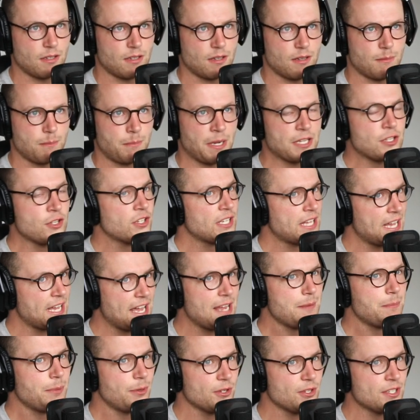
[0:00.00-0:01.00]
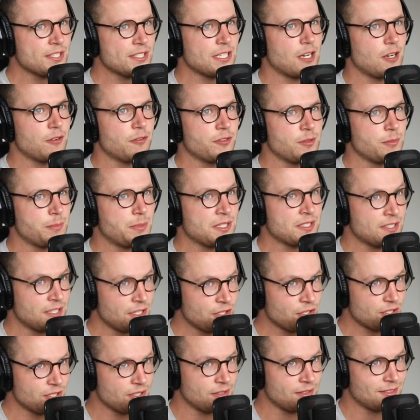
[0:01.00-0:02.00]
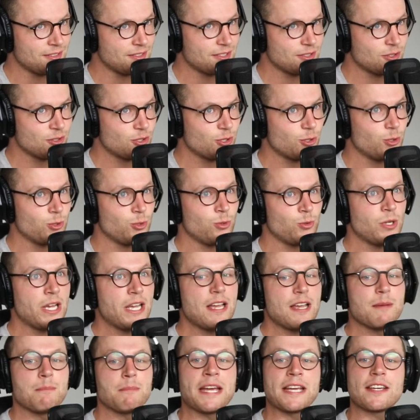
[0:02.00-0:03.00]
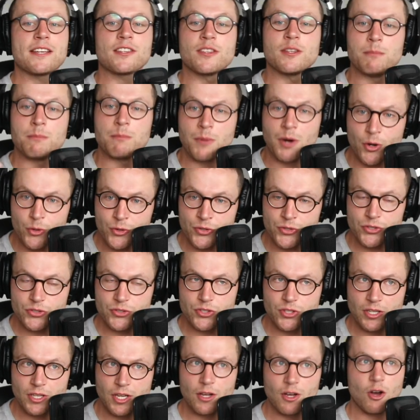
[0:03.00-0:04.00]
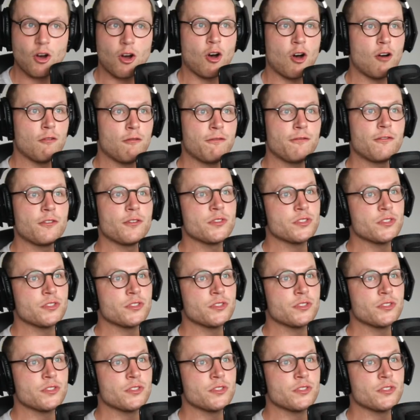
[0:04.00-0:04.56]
but you can put yourself in positions to make the most of